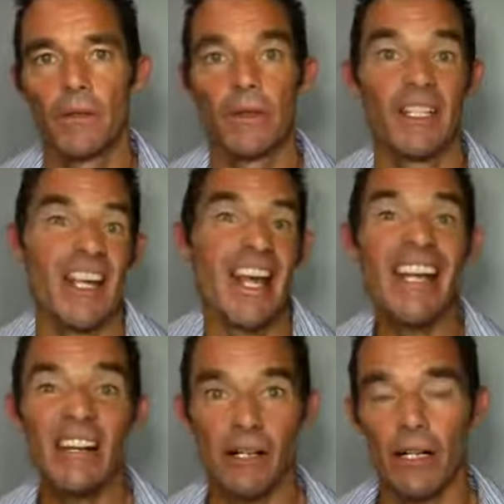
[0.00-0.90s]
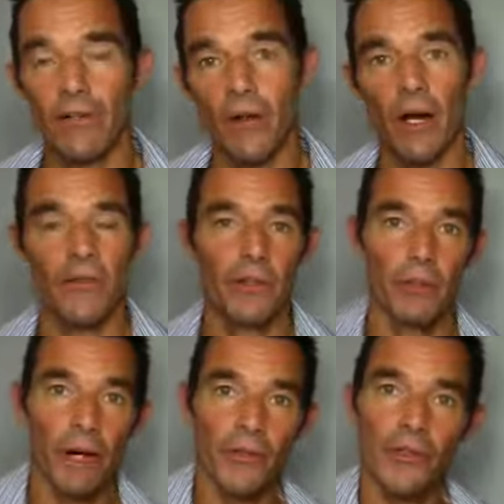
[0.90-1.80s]
in any area of life, in
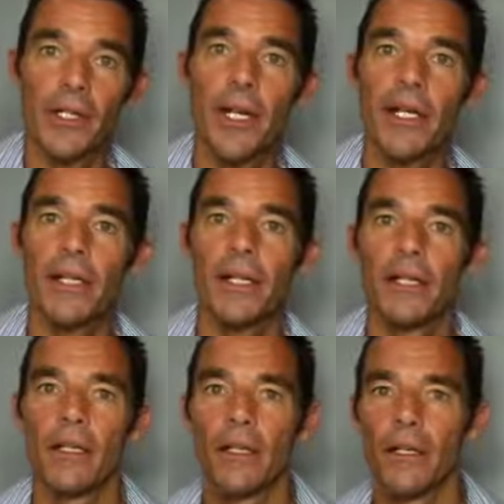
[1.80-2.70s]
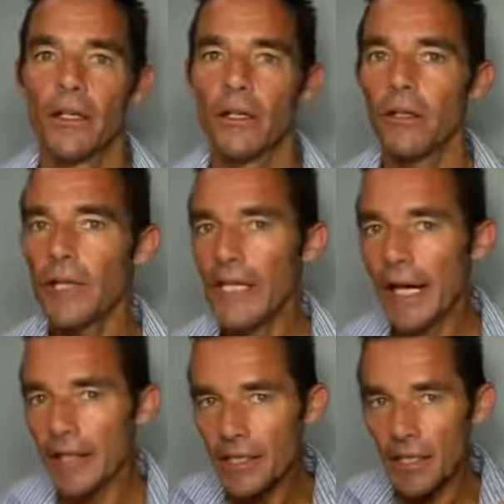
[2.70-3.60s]
wealth creating, you need to
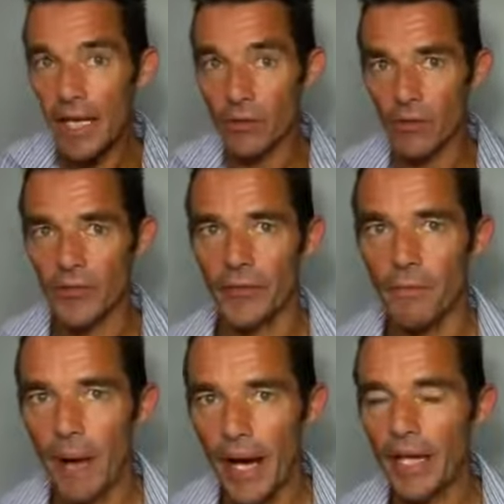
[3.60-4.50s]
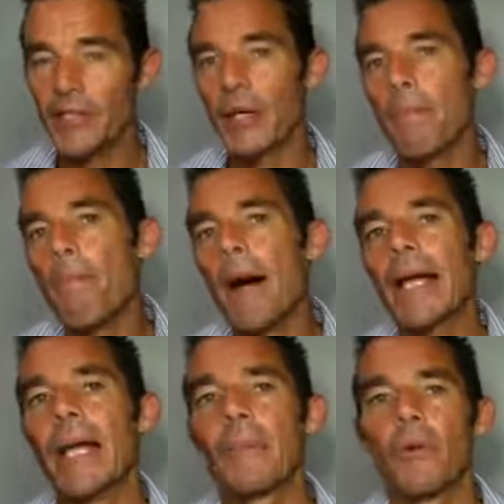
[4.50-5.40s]
understand all the different parts that
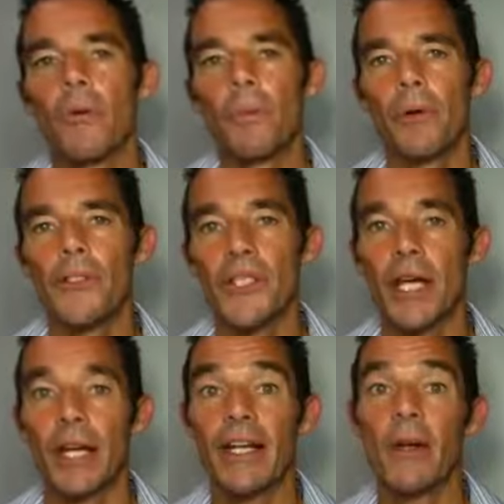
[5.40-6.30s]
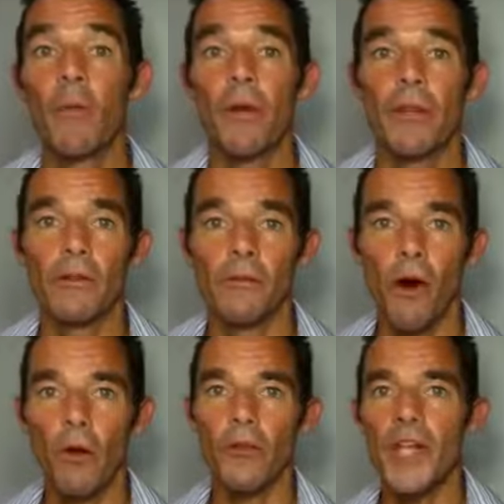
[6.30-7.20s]
make up your personality, what their
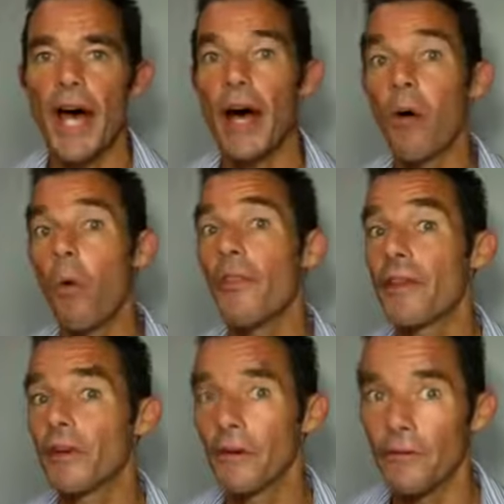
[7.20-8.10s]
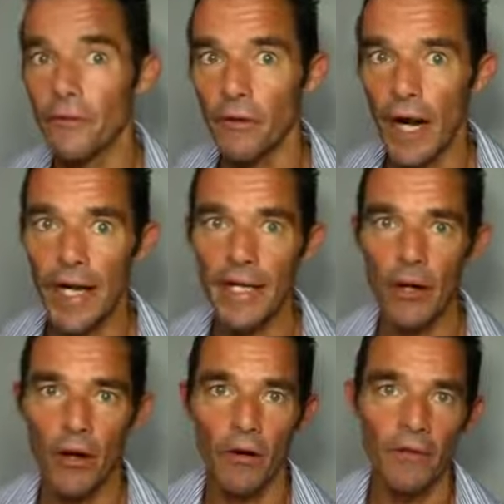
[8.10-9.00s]
roles are, what they're afraid
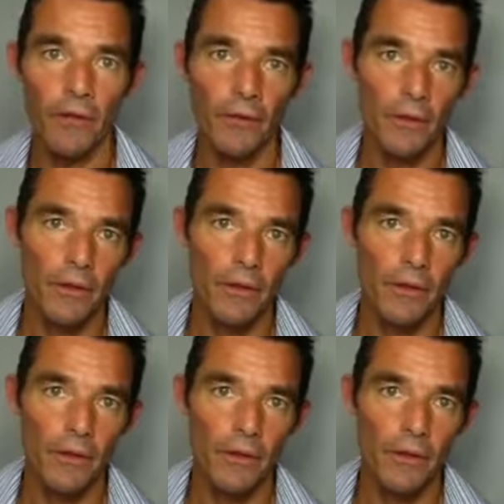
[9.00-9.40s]
of,